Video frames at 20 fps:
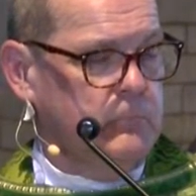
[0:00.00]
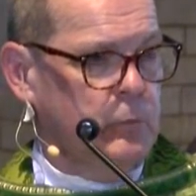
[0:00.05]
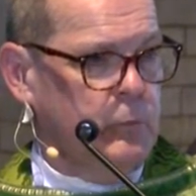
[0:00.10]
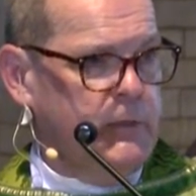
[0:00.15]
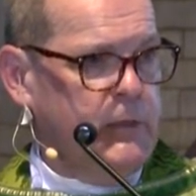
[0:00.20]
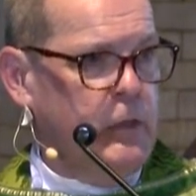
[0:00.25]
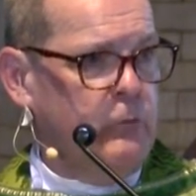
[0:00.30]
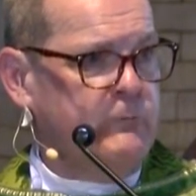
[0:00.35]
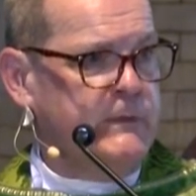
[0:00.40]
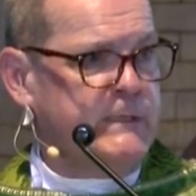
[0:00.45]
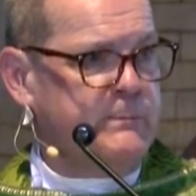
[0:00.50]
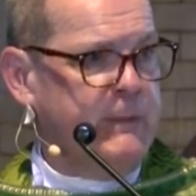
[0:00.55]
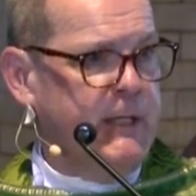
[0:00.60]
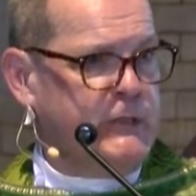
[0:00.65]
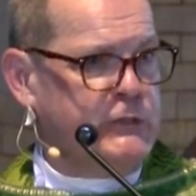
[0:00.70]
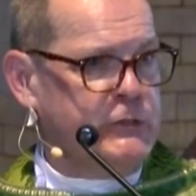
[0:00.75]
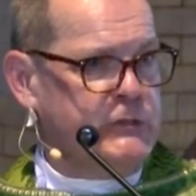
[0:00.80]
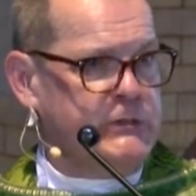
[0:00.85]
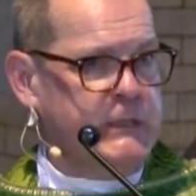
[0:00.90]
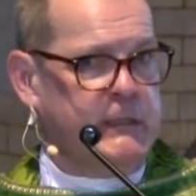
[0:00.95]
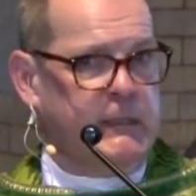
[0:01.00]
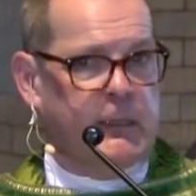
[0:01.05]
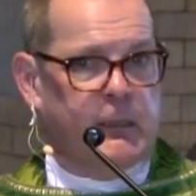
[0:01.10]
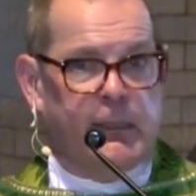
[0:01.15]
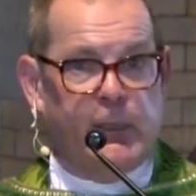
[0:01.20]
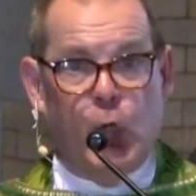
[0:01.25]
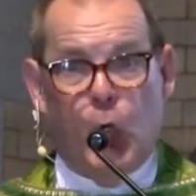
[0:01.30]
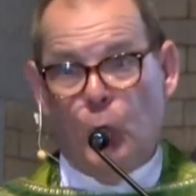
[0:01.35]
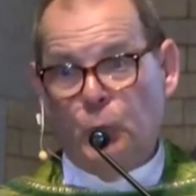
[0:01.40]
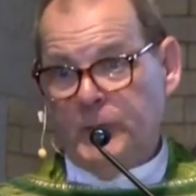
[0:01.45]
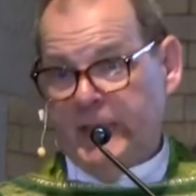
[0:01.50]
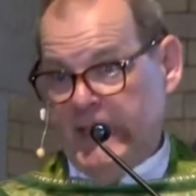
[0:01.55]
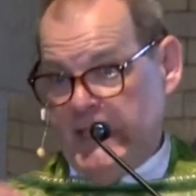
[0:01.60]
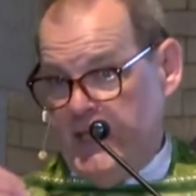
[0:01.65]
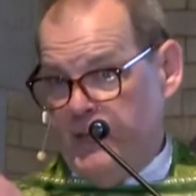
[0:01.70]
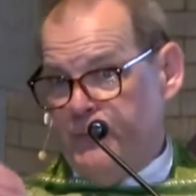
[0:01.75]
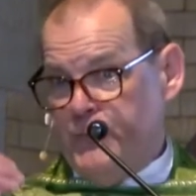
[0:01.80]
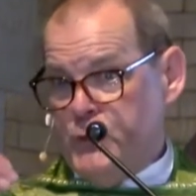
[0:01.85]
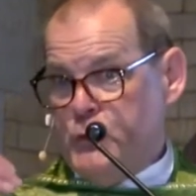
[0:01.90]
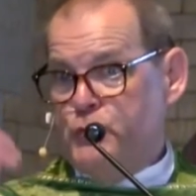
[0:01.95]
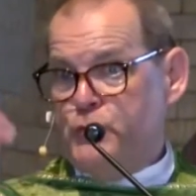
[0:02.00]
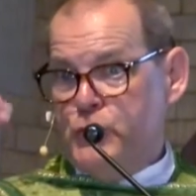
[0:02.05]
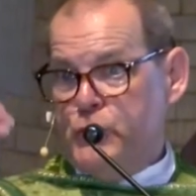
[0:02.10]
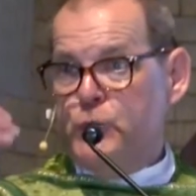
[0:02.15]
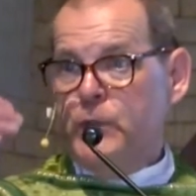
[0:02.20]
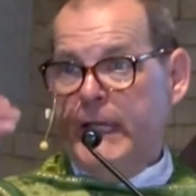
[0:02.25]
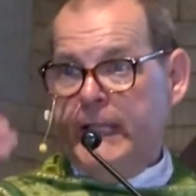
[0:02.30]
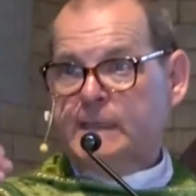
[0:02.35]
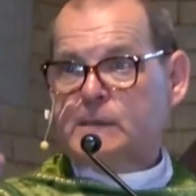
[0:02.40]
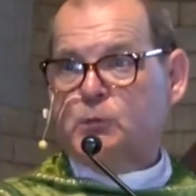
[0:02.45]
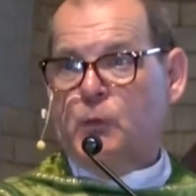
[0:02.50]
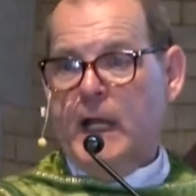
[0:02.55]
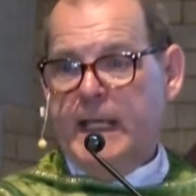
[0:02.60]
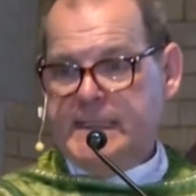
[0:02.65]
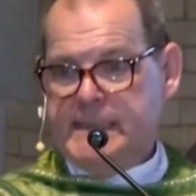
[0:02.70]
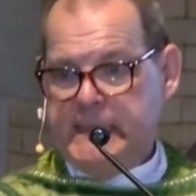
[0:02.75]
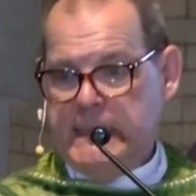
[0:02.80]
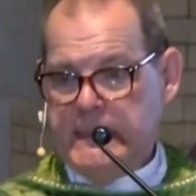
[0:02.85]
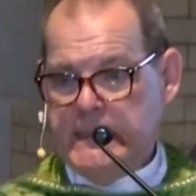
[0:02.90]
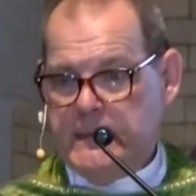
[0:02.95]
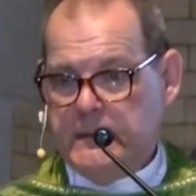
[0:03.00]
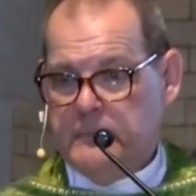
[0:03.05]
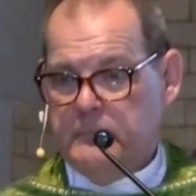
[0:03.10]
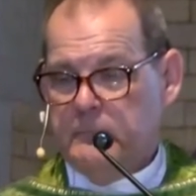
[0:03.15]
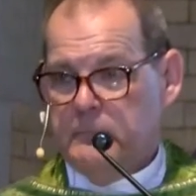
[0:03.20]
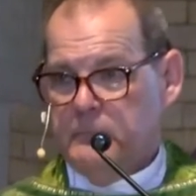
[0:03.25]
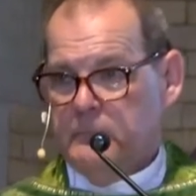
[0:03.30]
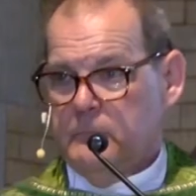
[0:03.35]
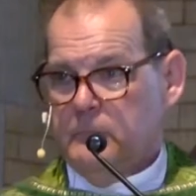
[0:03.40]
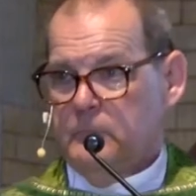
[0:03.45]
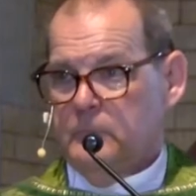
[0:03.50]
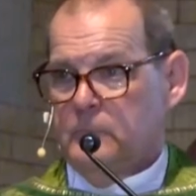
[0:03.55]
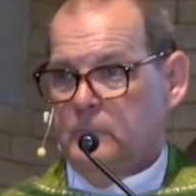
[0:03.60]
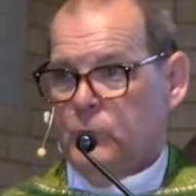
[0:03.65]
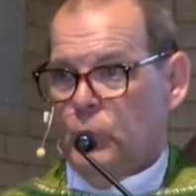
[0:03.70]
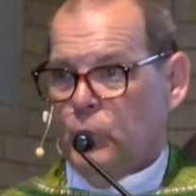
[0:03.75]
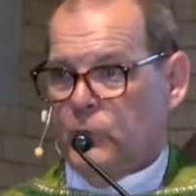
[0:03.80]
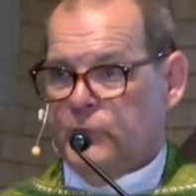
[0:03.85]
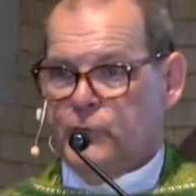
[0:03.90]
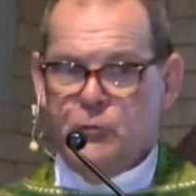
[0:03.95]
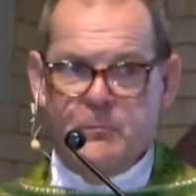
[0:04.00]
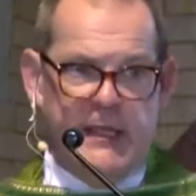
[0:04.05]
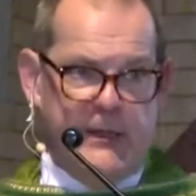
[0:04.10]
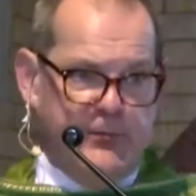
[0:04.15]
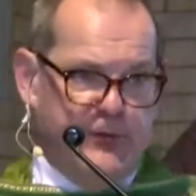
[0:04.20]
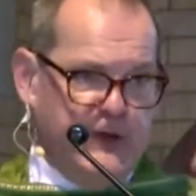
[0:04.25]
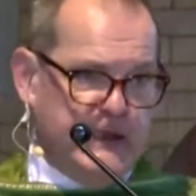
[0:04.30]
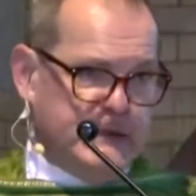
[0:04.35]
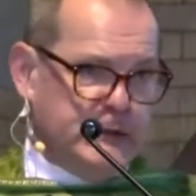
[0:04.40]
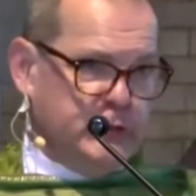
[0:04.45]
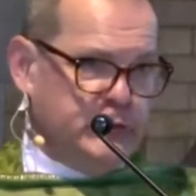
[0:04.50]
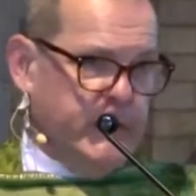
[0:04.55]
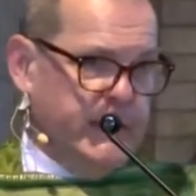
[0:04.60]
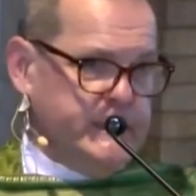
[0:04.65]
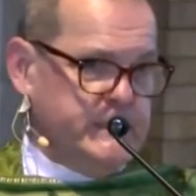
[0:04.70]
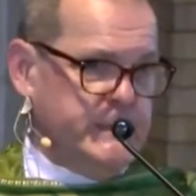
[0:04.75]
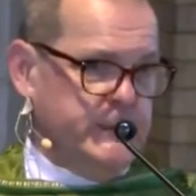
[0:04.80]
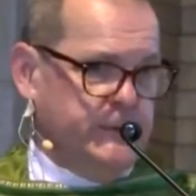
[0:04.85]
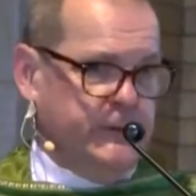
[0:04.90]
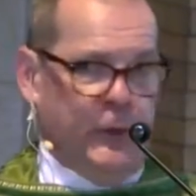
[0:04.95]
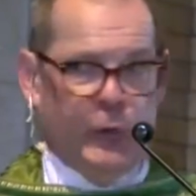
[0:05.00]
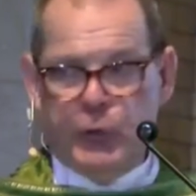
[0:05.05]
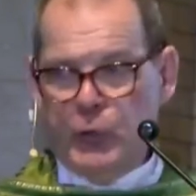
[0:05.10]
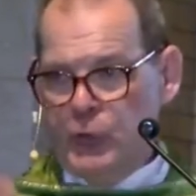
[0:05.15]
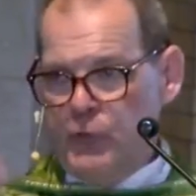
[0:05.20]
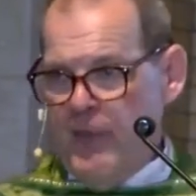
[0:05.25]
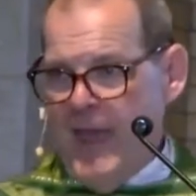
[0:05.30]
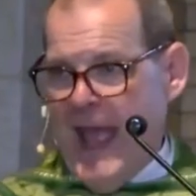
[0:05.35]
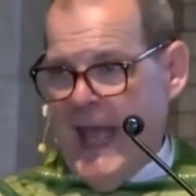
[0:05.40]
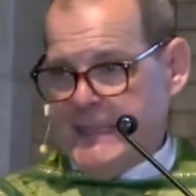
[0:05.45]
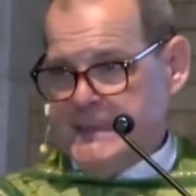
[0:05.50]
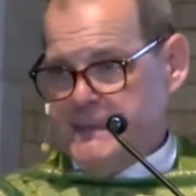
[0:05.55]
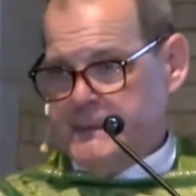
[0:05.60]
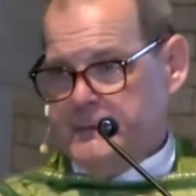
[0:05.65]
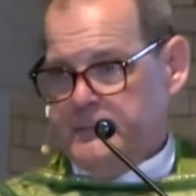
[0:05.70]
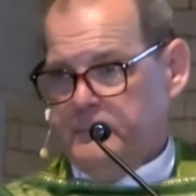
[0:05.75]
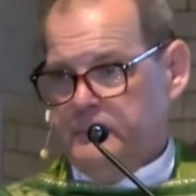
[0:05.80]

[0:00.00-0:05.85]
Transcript: We don't respect your dignity only if you do XYZ, or you meet this criteria or that.